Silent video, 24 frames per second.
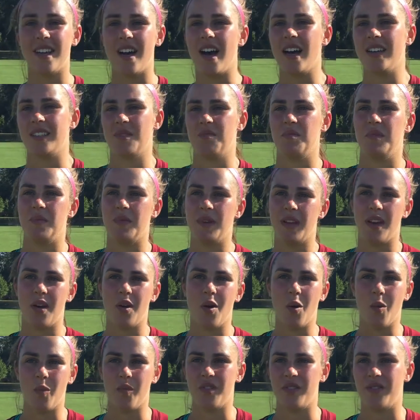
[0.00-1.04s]
awesome to be at
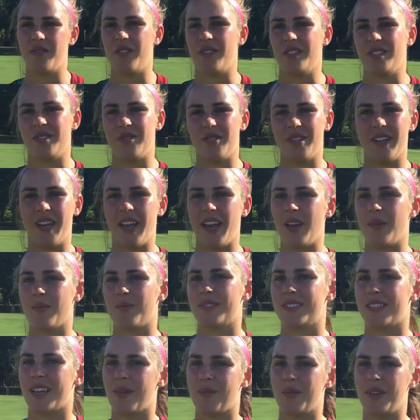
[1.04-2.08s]
home for the first three
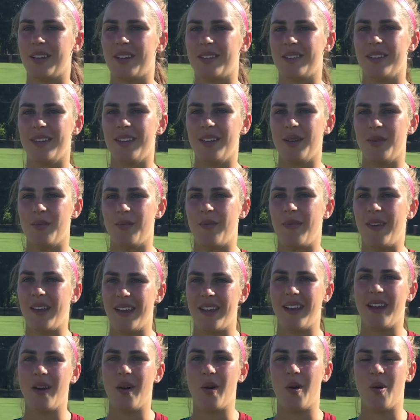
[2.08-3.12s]
games. I mean,
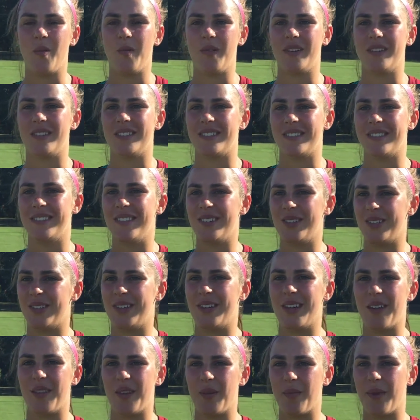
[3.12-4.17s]
being at home, there's literally
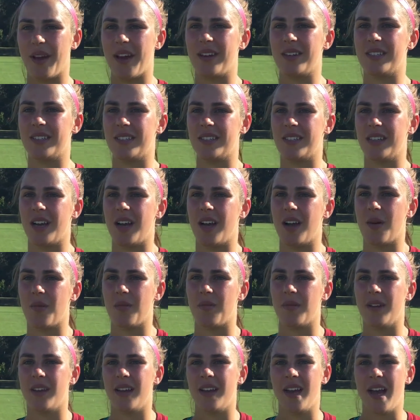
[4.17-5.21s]
nothing better.
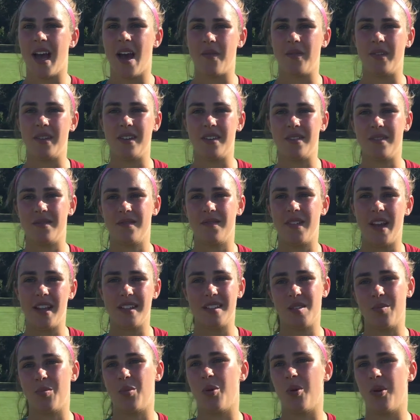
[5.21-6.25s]
Having
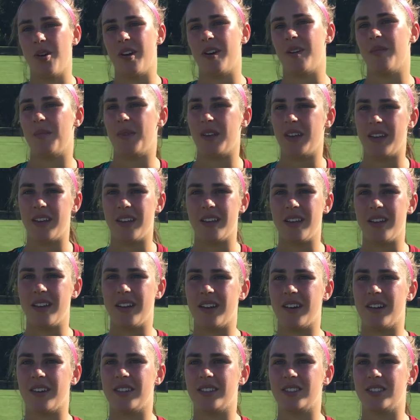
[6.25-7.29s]
fan support, being
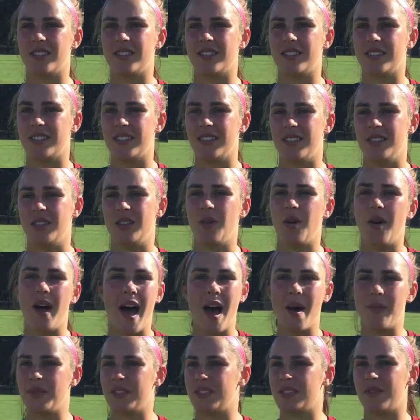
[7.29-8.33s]
here, and just the whole
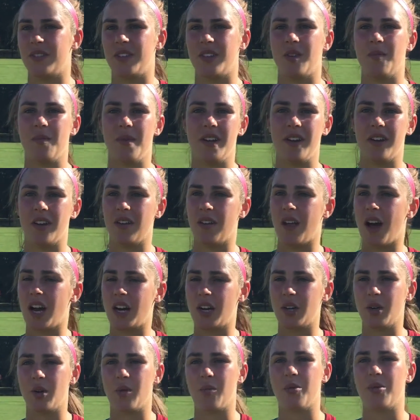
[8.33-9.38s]
atmosphere, being in our
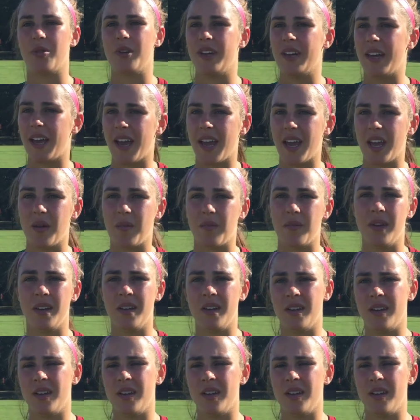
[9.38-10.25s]
locker room pregame,